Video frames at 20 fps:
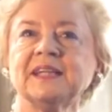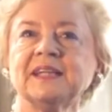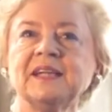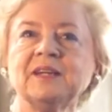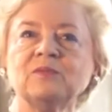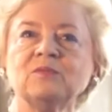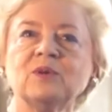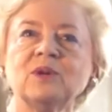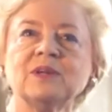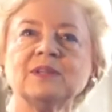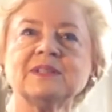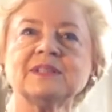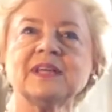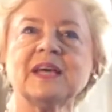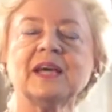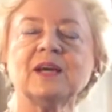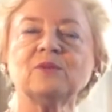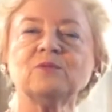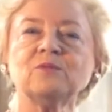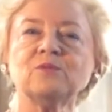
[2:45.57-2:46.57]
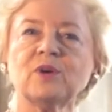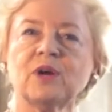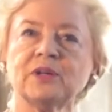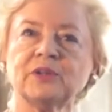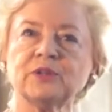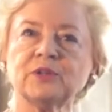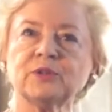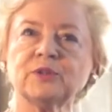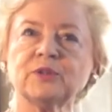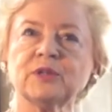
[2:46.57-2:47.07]
He was a
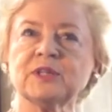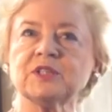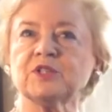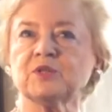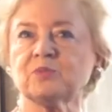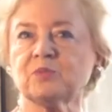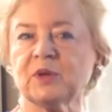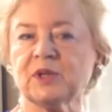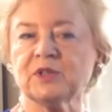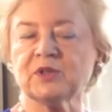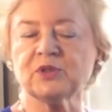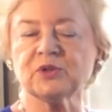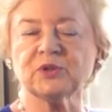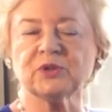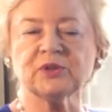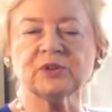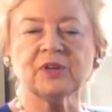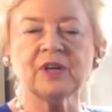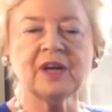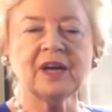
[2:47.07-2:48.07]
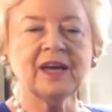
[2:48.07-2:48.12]
runner, a sprinter,